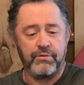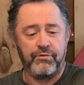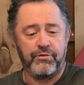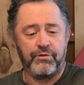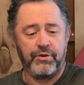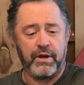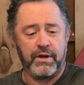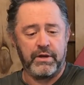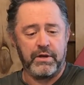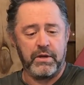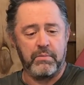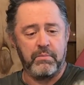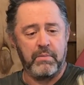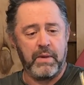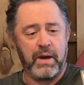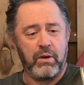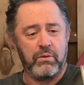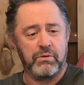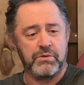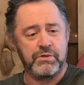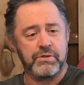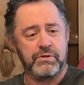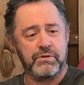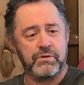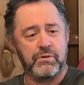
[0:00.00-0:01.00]
sanding
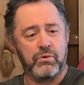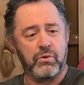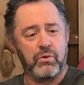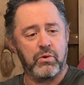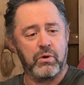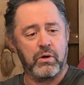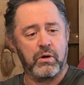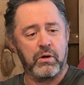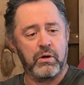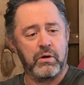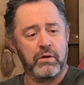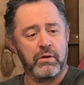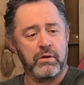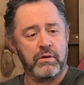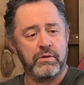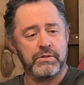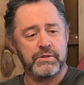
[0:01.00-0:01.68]
mouse or